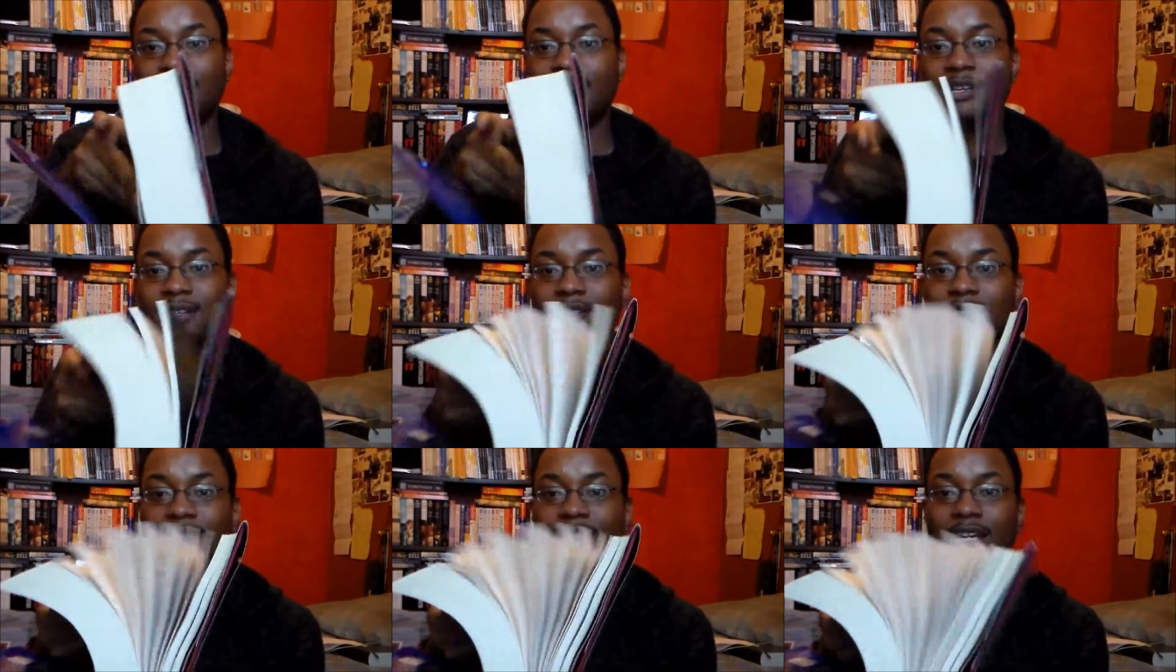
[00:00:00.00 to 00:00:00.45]

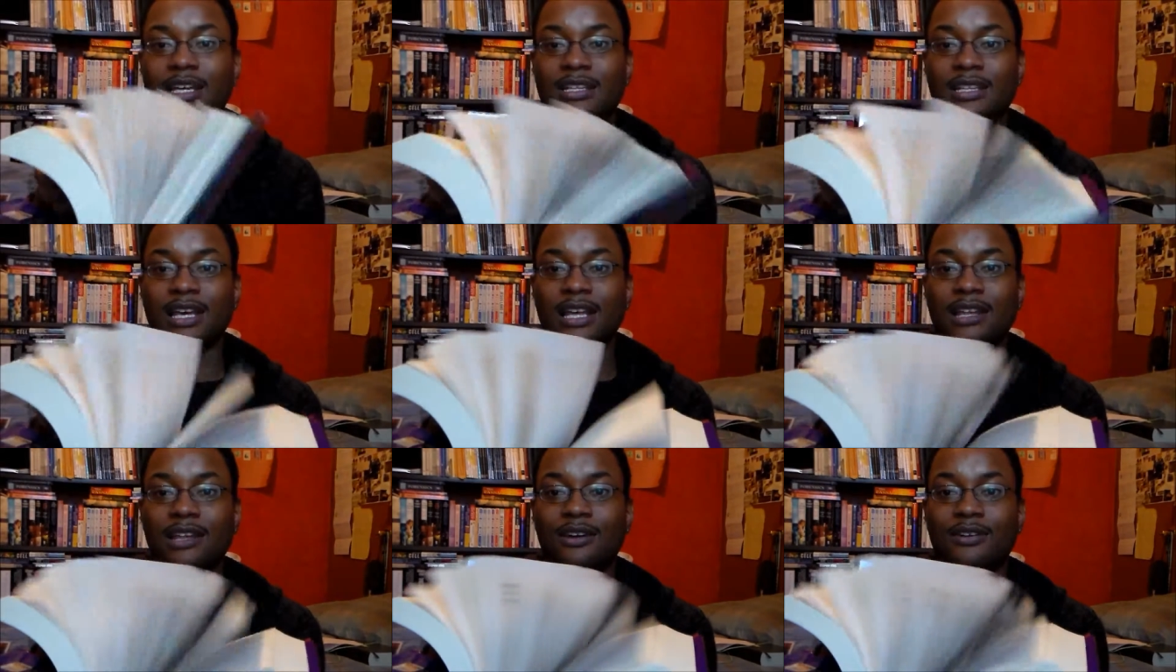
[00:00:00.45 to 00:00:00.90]
It doesn't
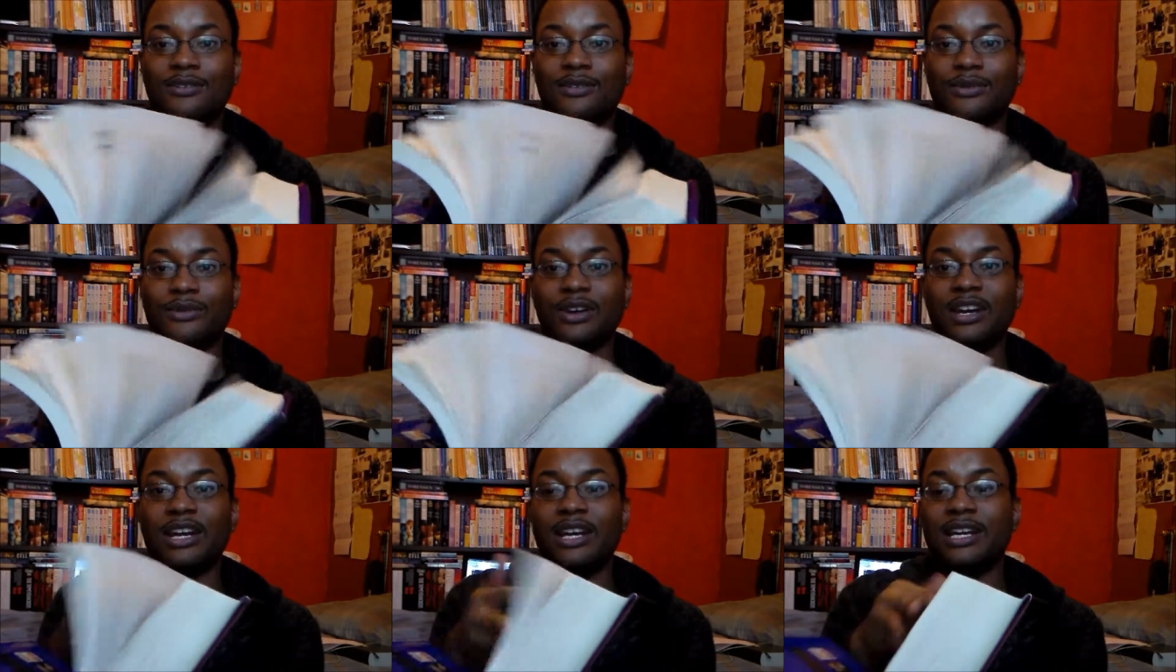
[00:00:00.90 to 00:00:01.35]
take that long
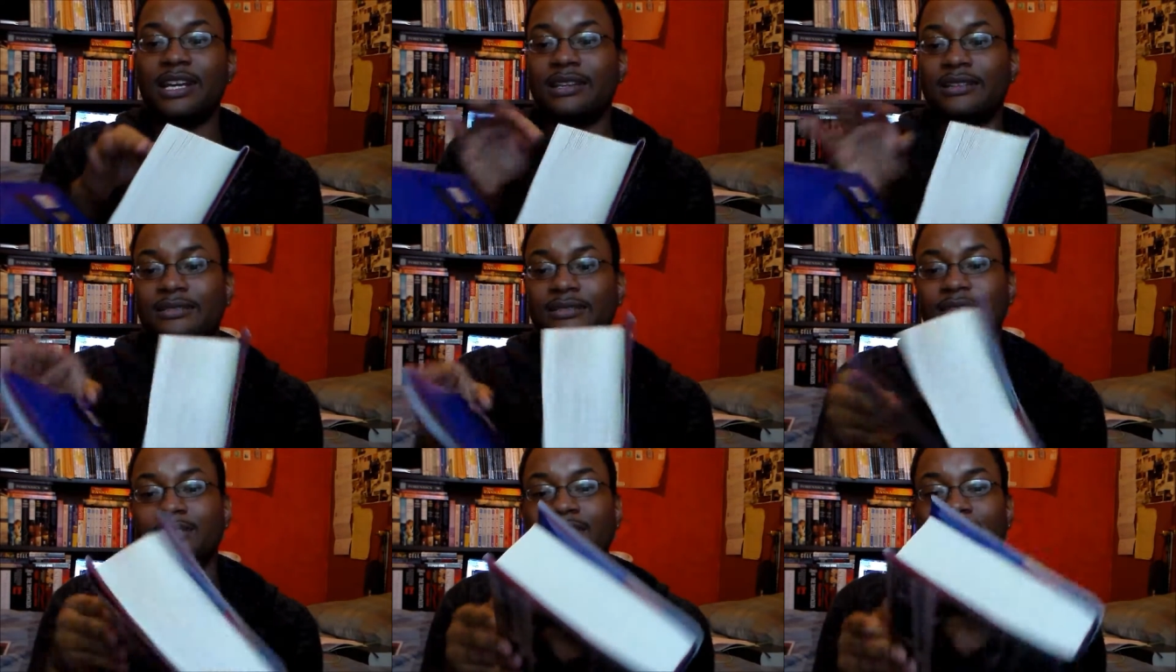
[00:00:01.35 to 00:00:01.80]
to read
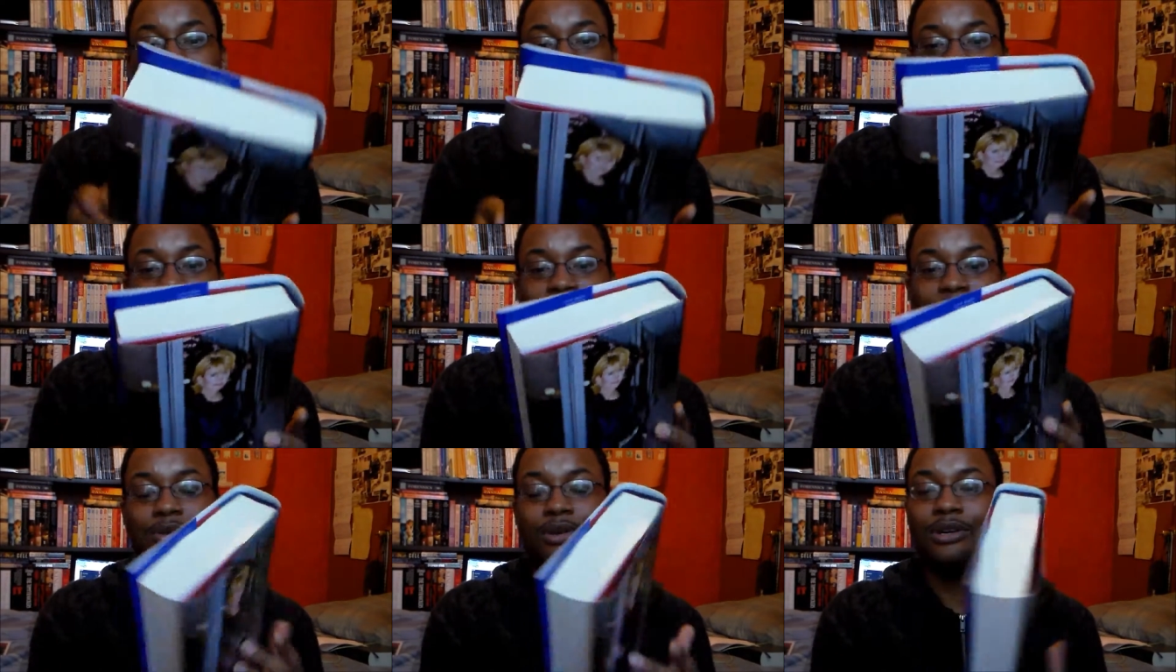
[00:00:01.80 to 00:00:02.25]
it.
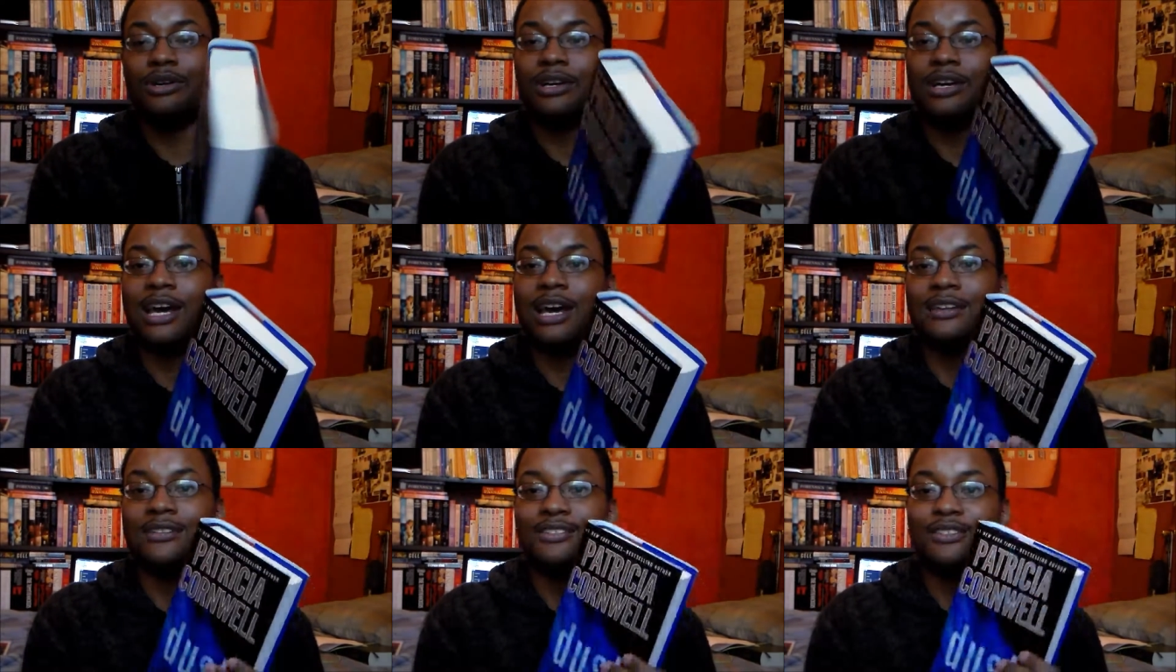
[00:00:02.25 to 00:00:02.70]
Well,
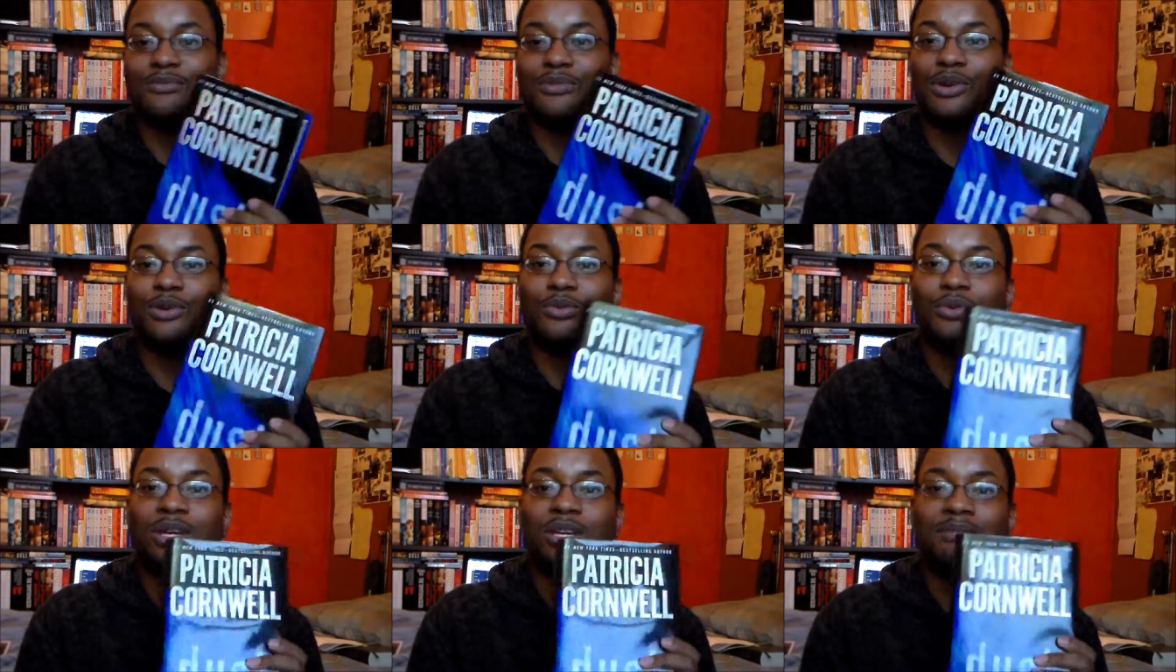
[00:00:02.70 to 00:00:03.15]
it kind of took
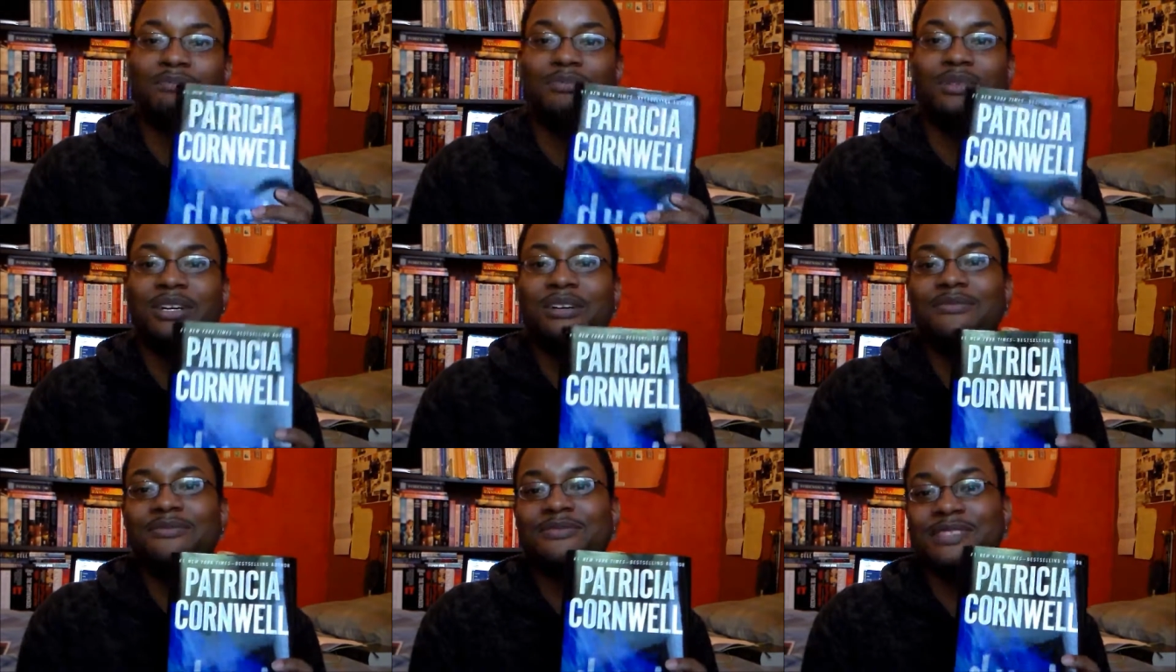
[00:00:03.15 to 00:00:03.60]
me a week,
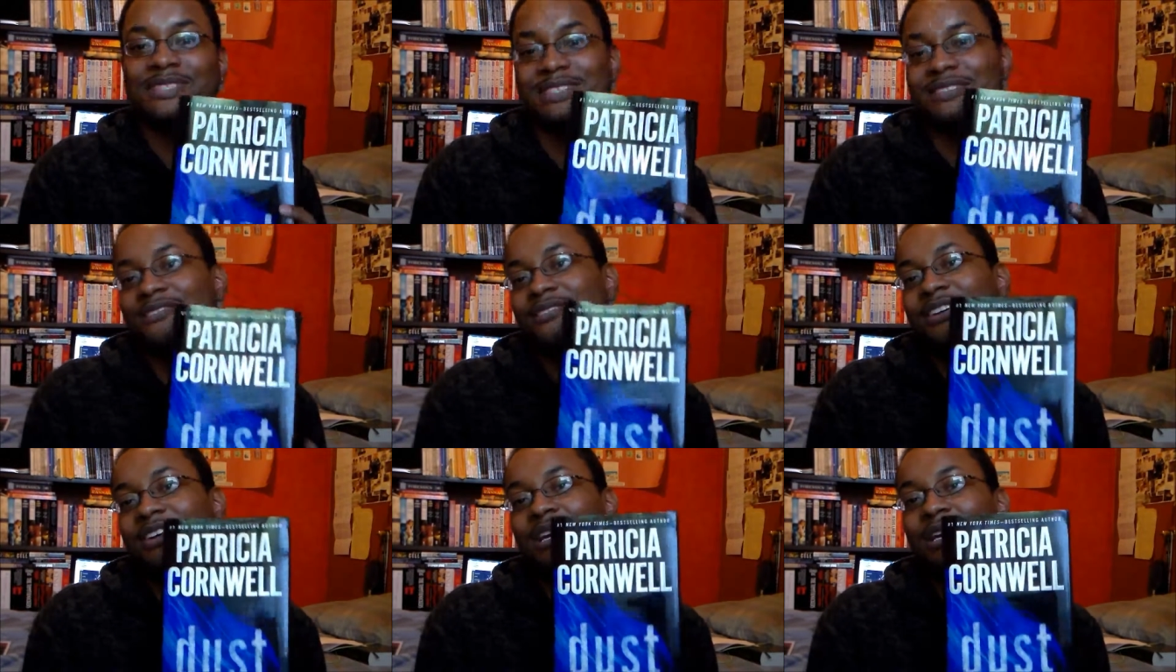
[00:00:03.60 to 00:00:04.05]
but
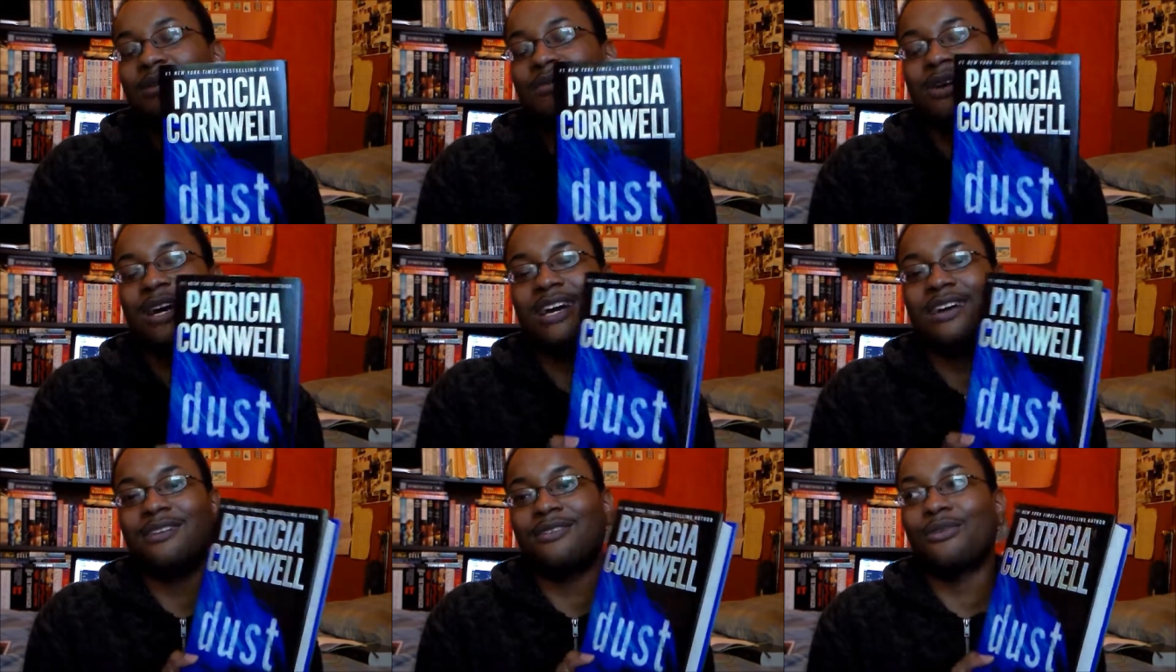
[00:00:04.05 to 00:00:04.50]
still,
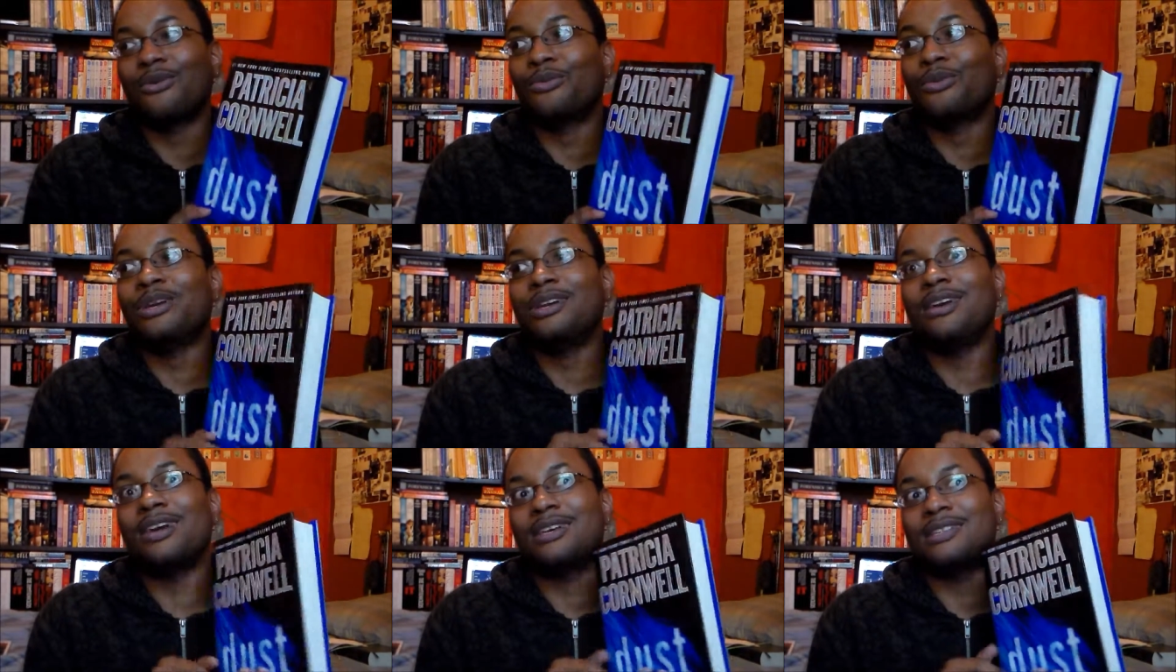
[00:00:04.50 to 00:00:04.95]
anyway, a
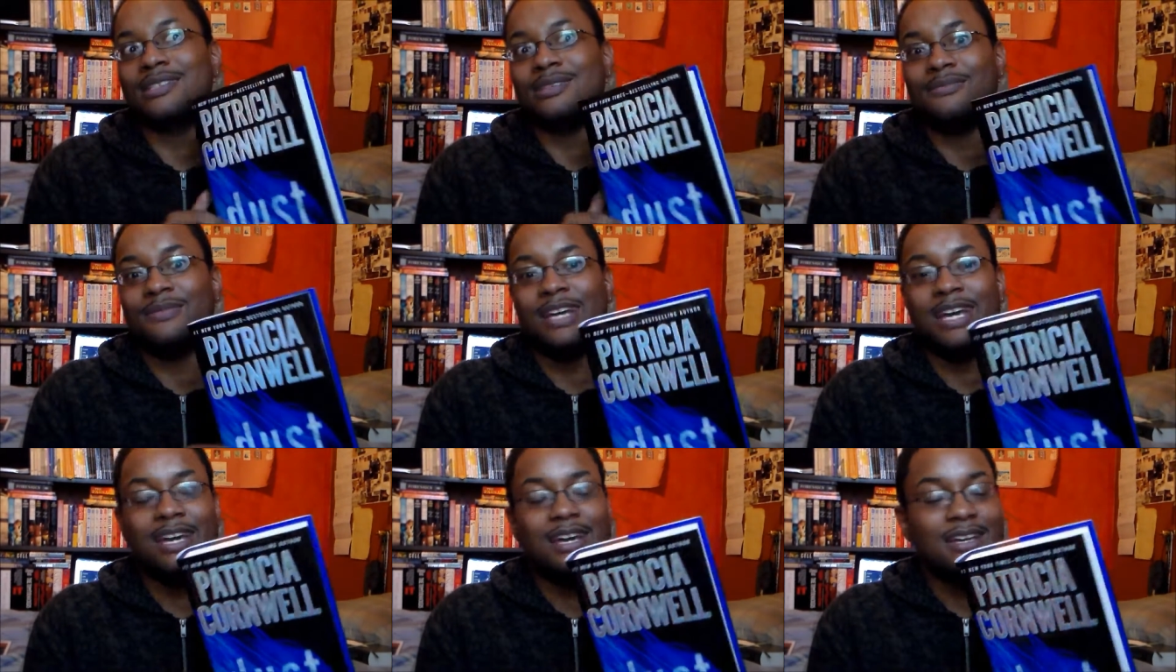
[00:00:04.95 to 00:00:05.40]
week and
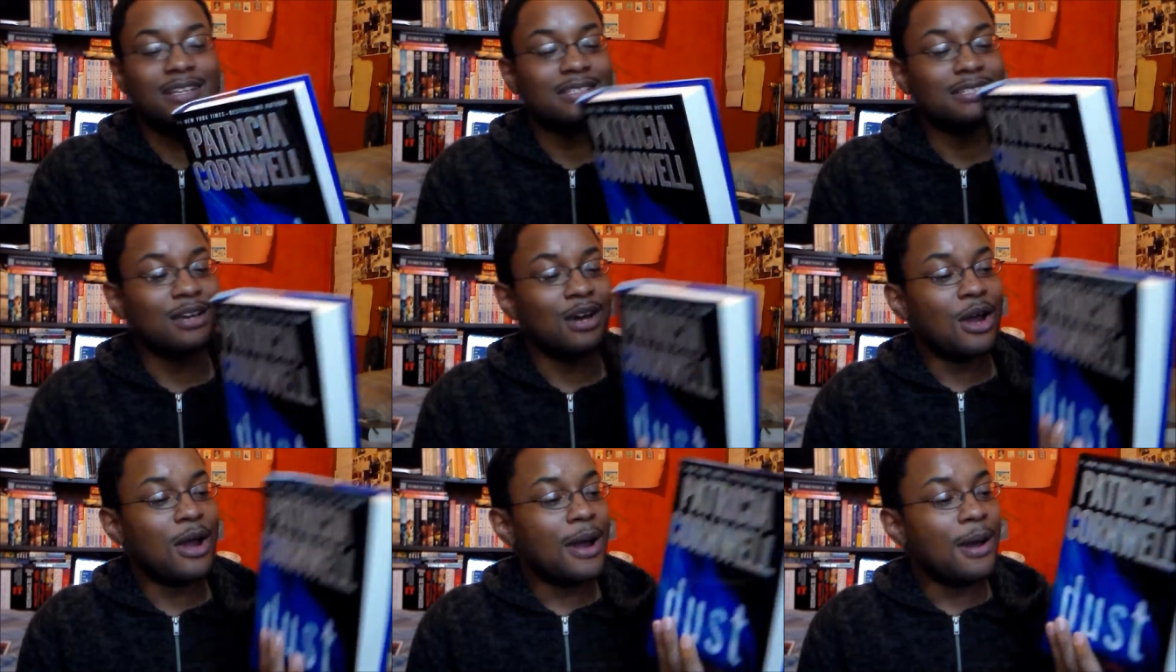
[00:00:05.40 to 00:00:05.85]
some days.